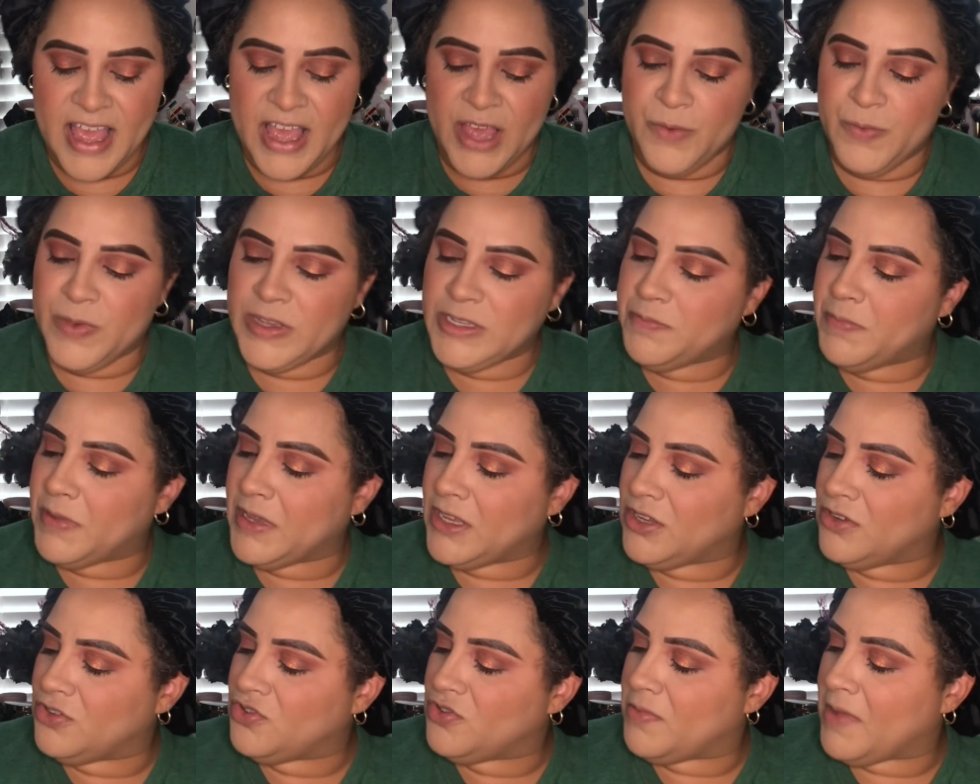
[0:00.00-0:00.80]

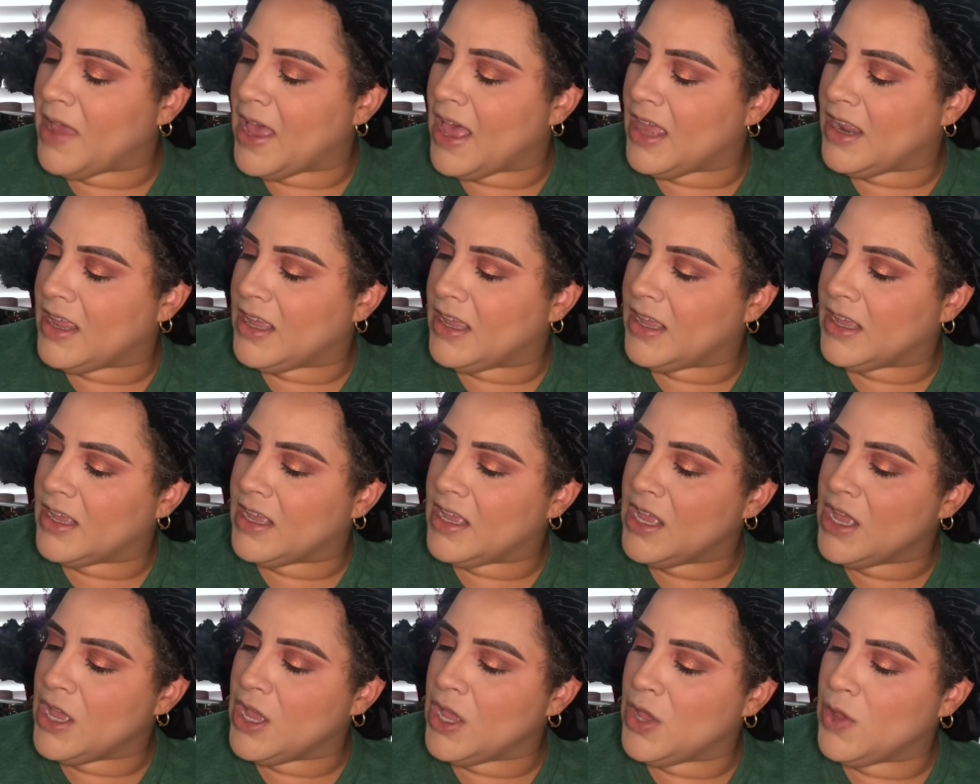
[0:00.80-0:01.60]
Wispy Dramatic,
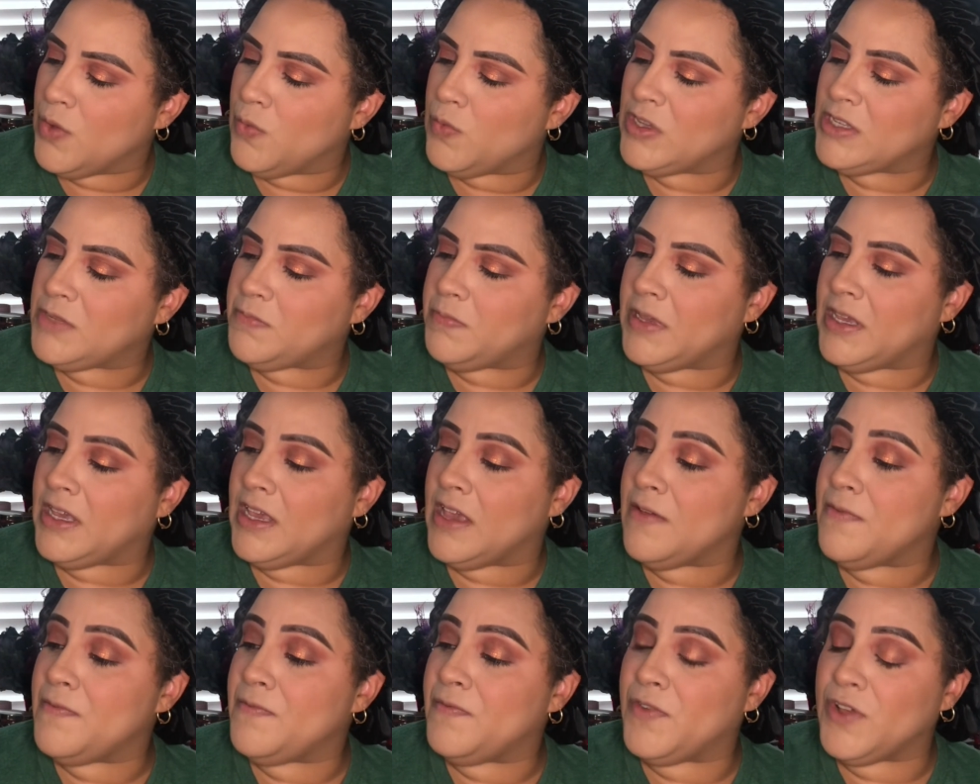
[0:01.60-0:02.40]
Wispy
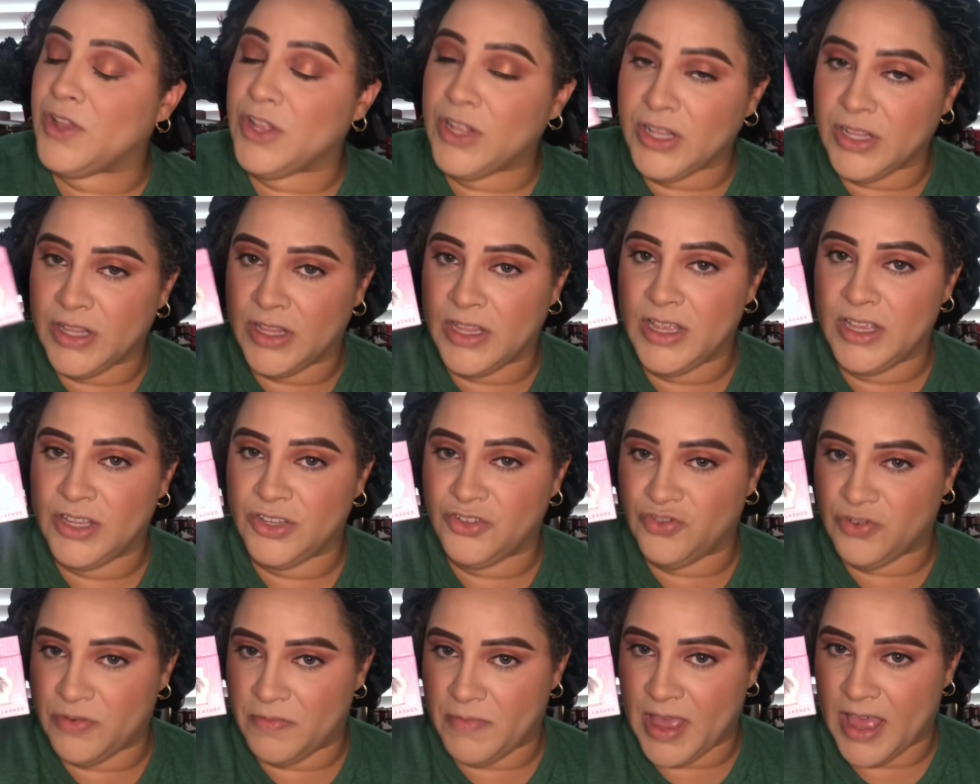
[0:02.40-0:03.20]
Full
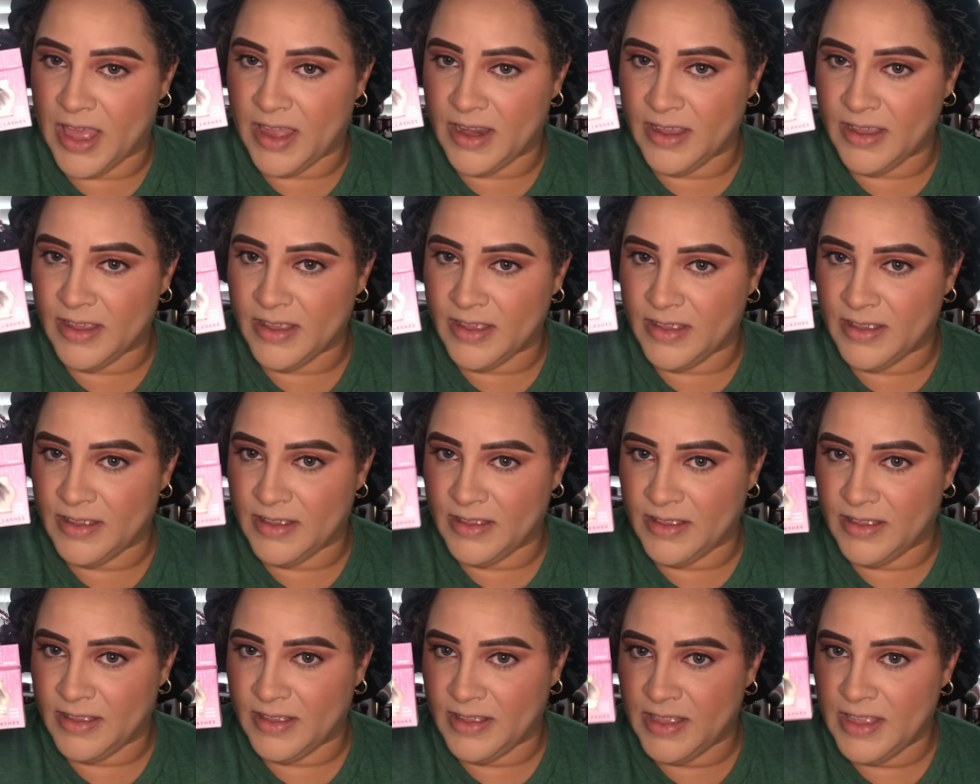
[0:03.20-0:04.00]
Dramatic,
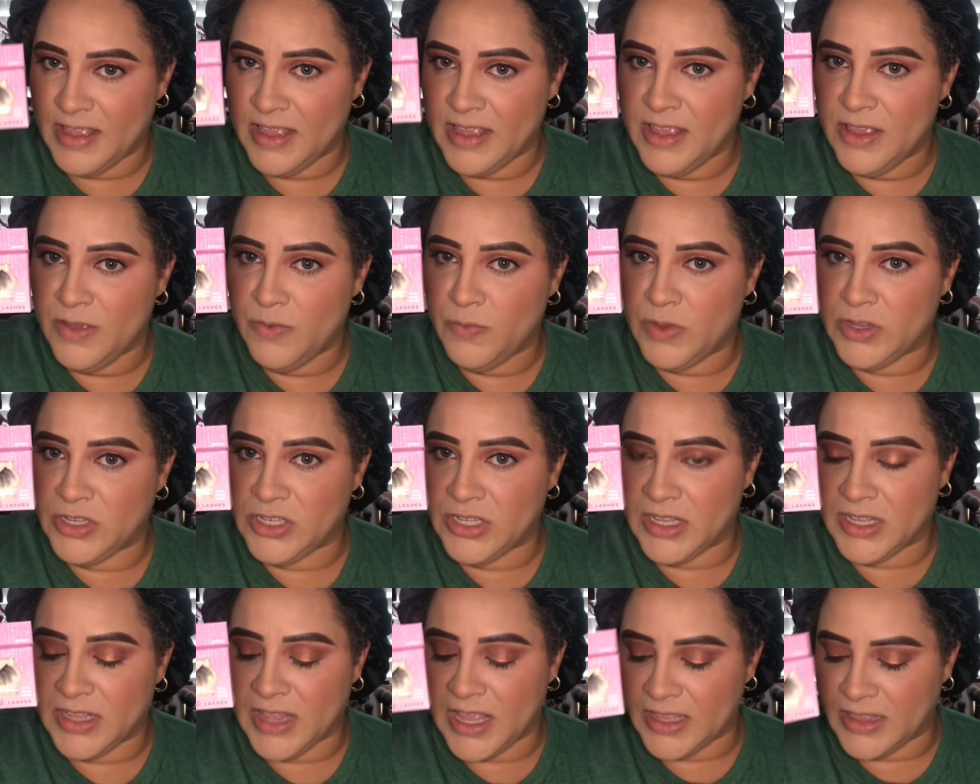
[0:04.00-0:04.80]
which
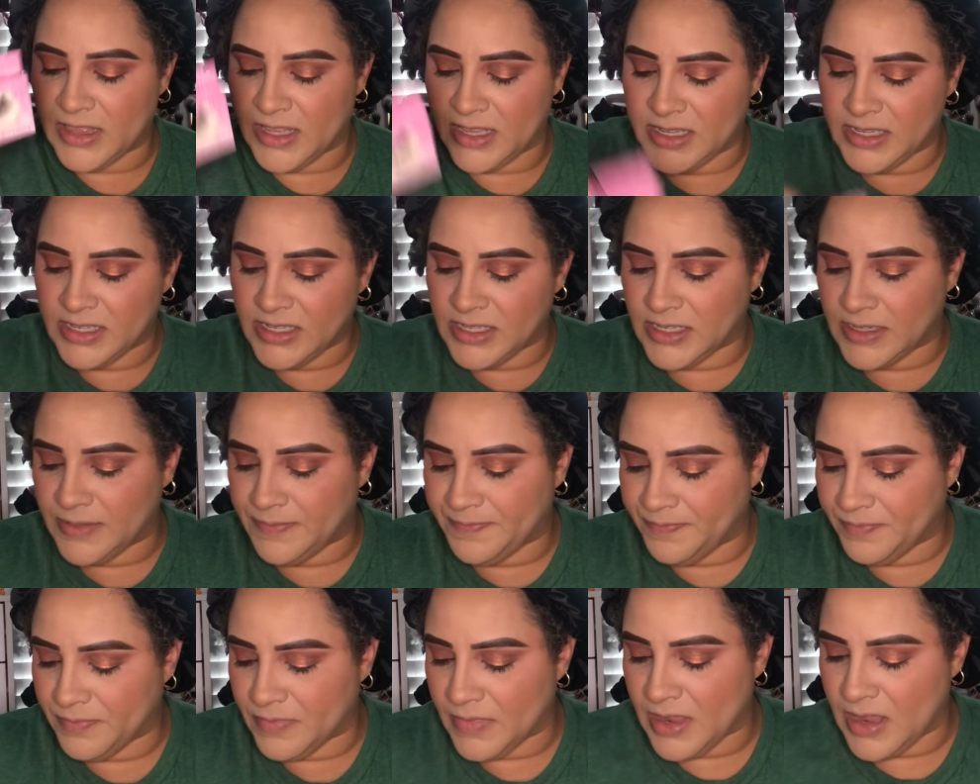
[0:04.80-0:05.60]
look like this.
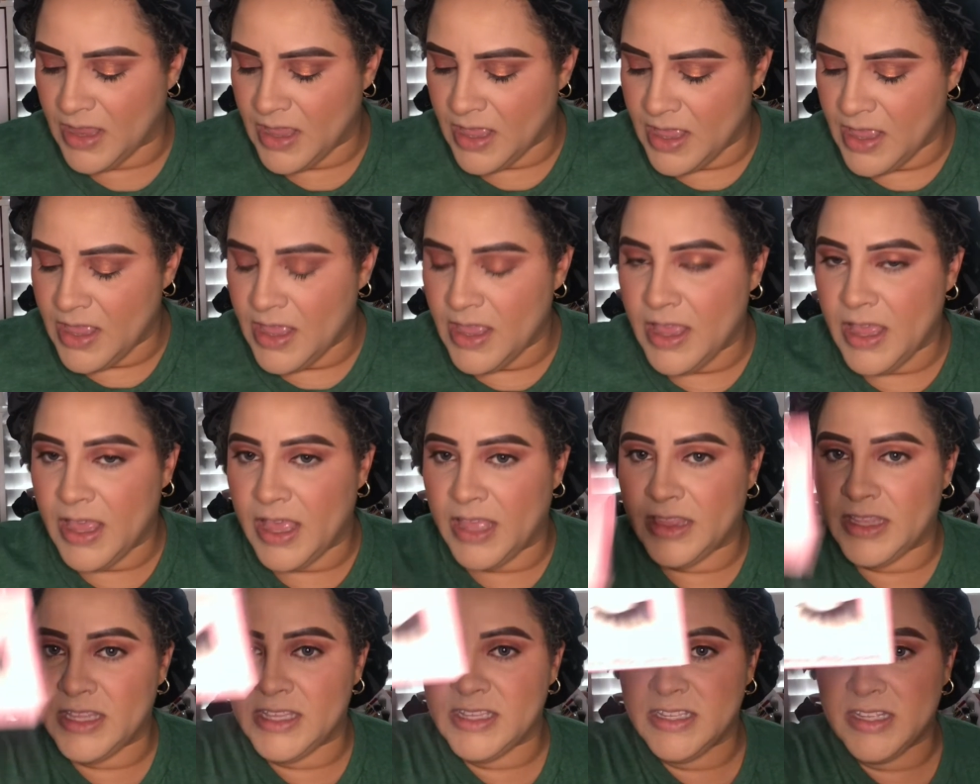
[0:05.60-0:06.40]

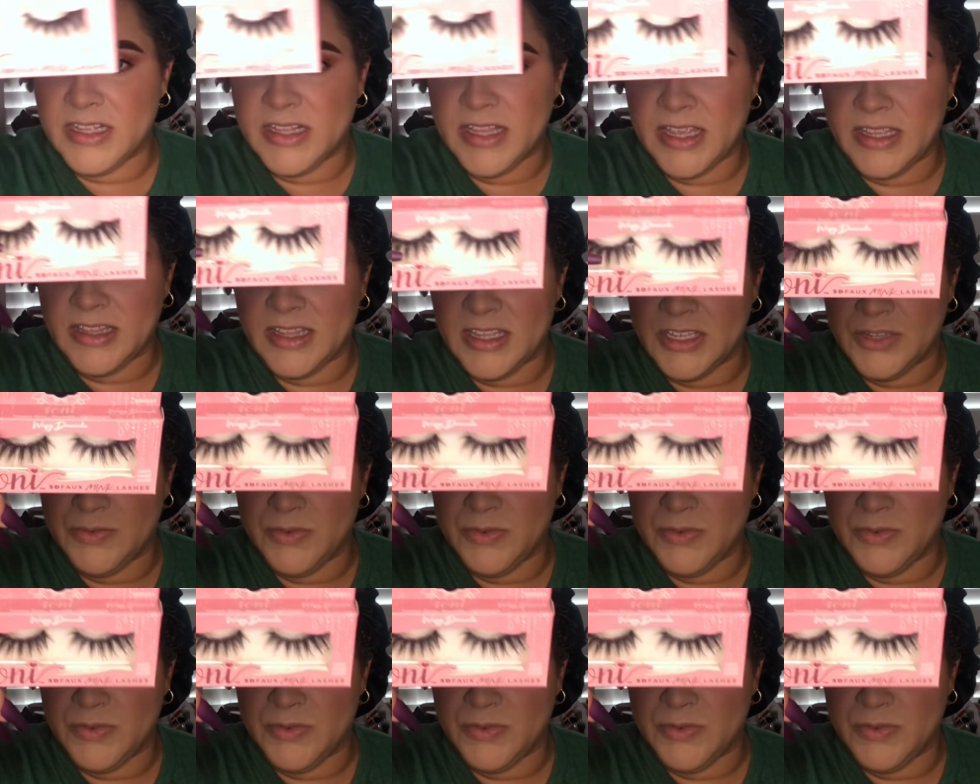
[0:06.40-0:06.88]
And these look like this,